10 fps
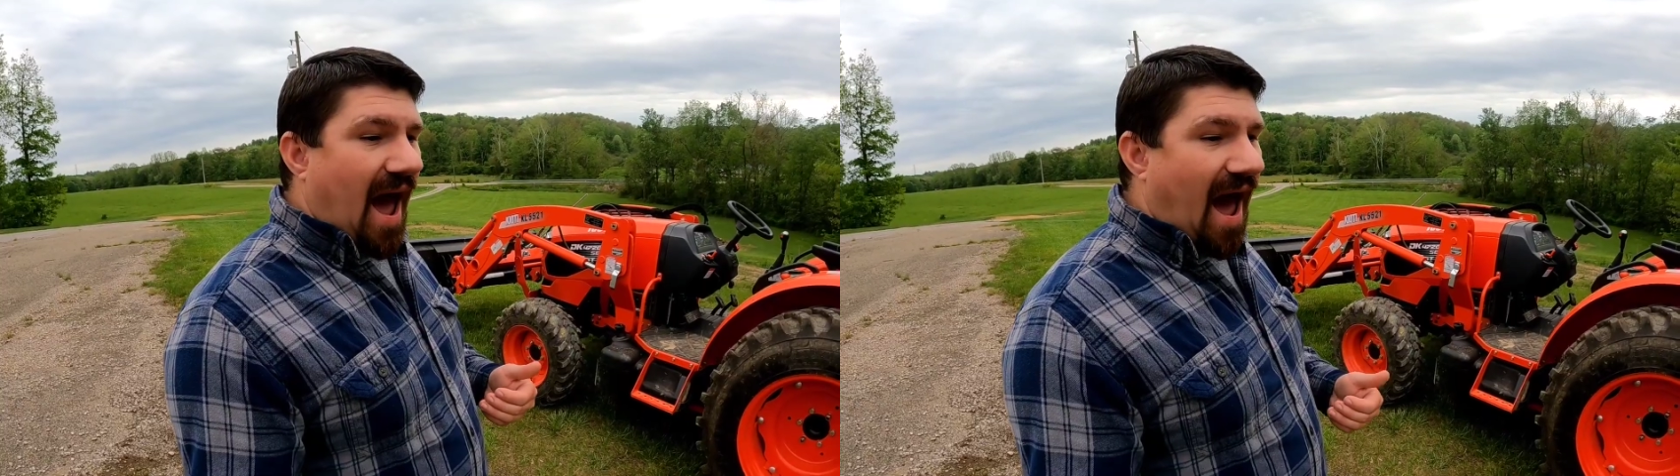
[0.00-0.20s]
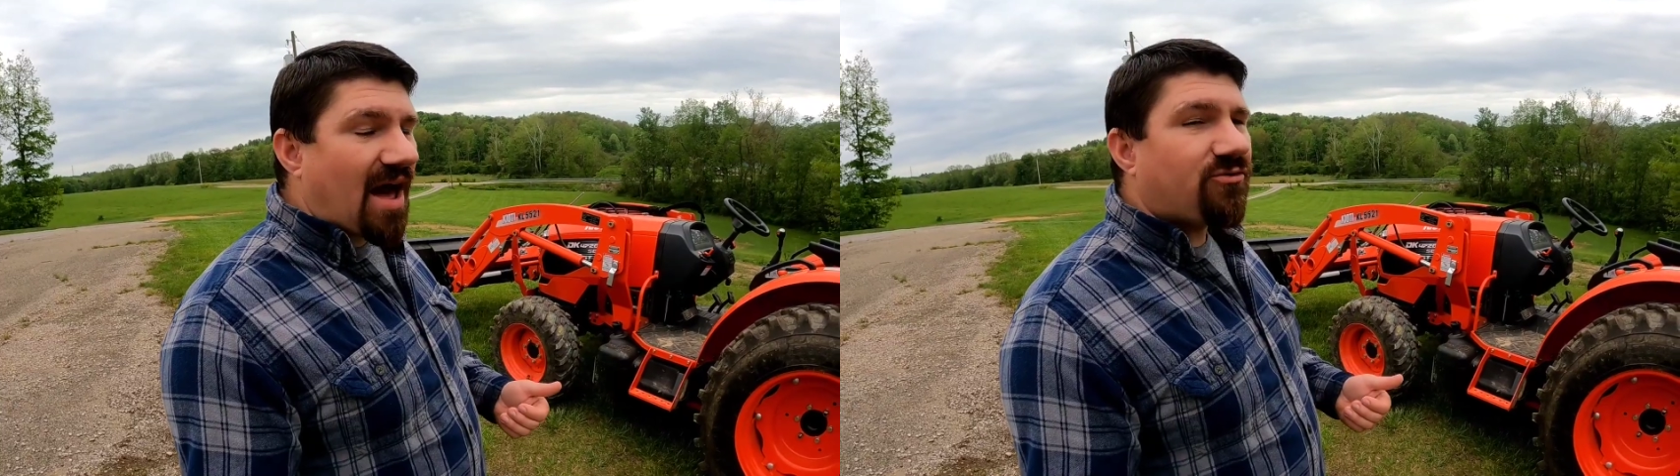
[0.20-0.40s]

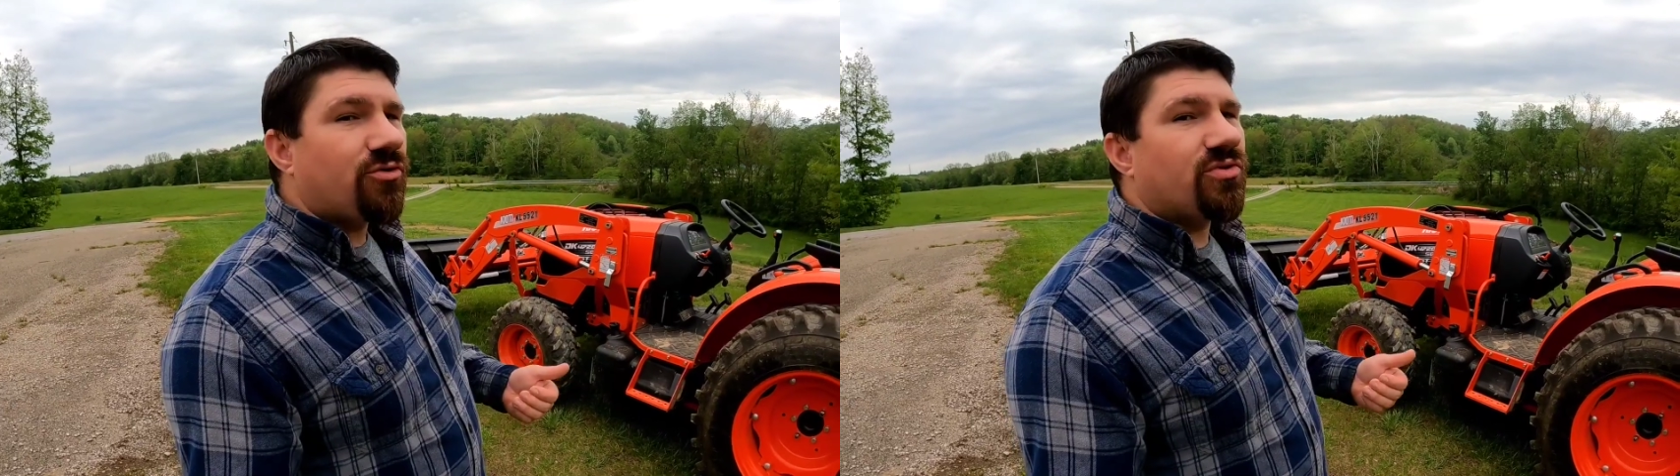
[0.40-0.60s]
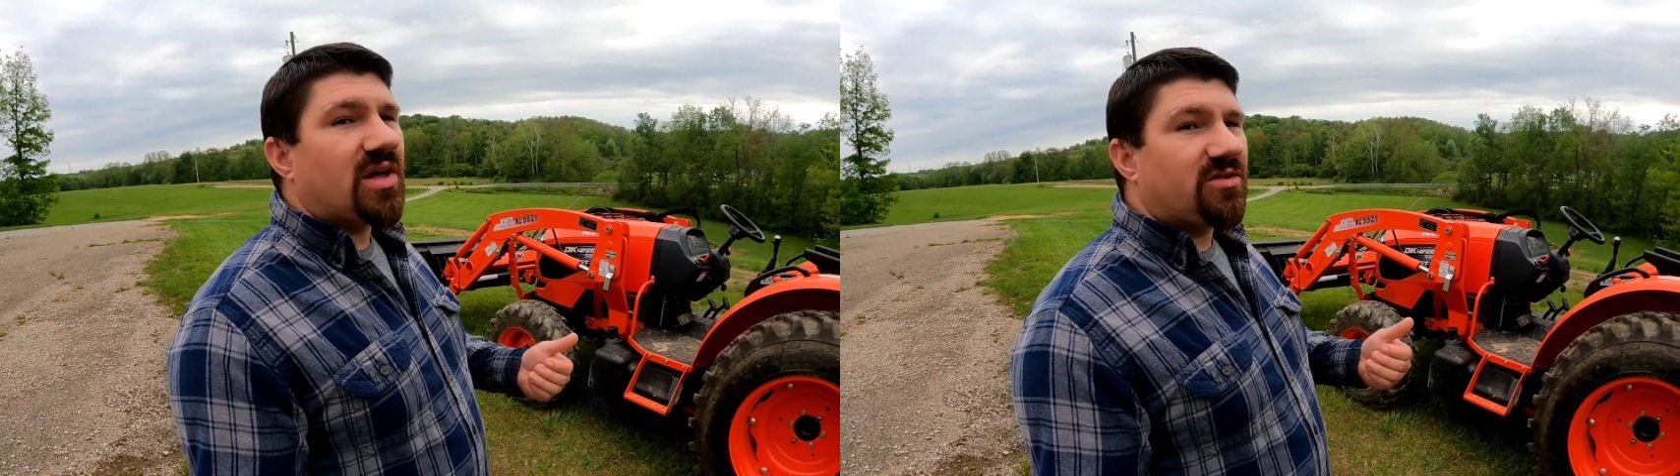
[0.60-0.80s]

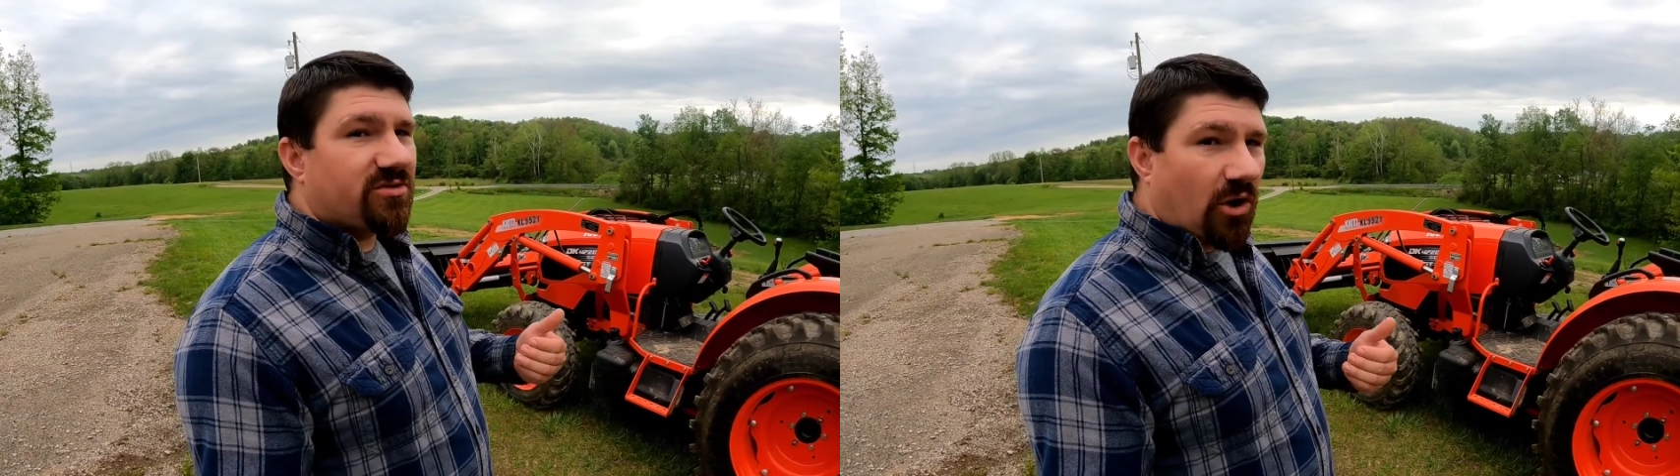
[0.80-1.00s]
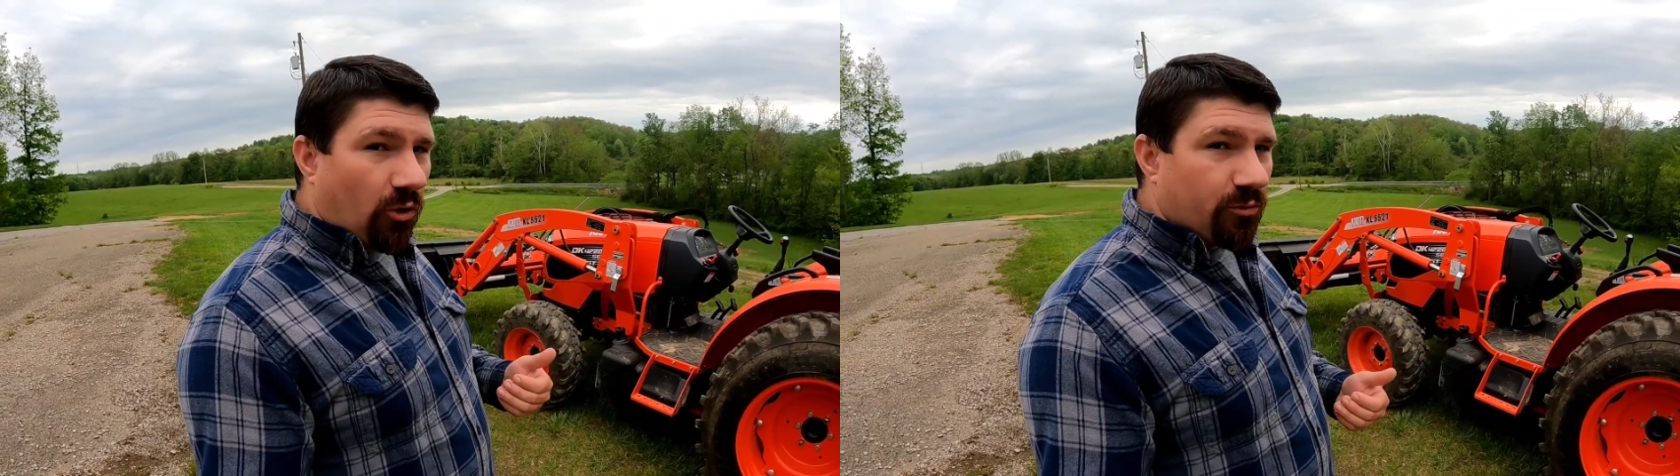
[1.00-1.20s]
after they
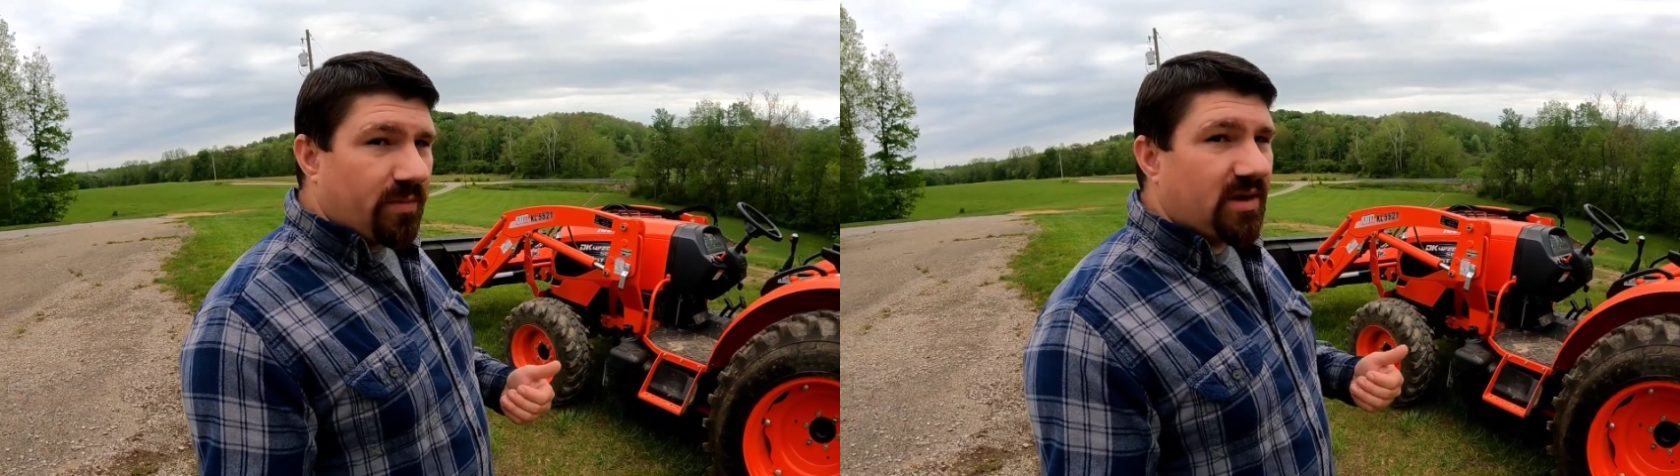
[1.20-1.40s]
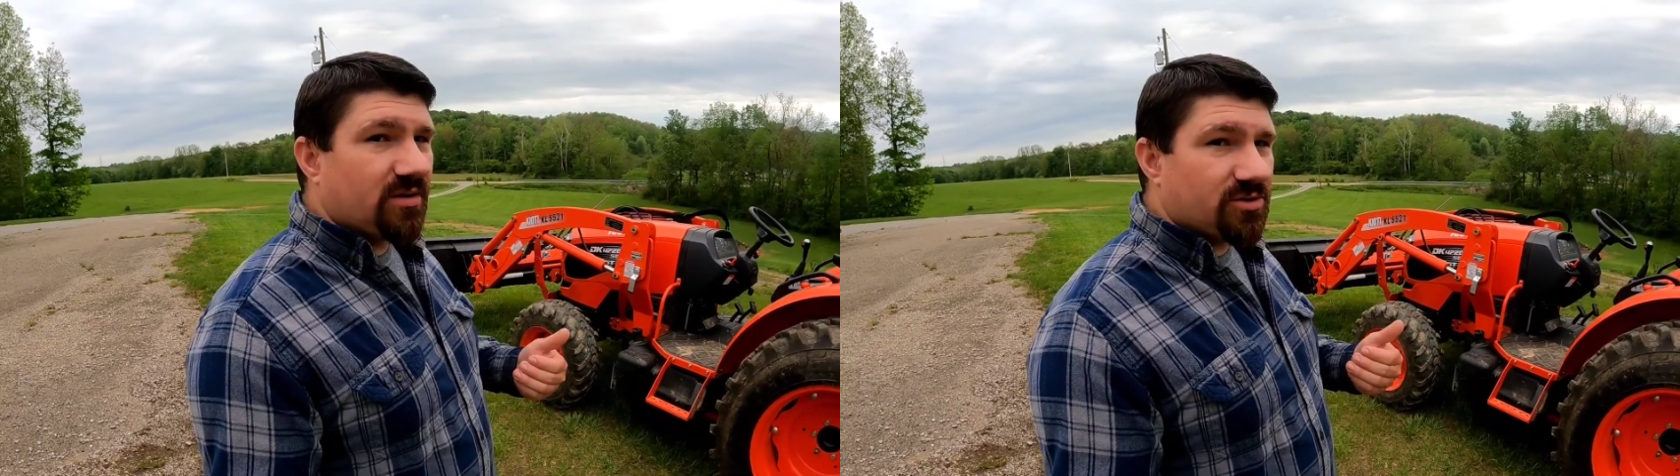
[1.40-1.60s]
sold me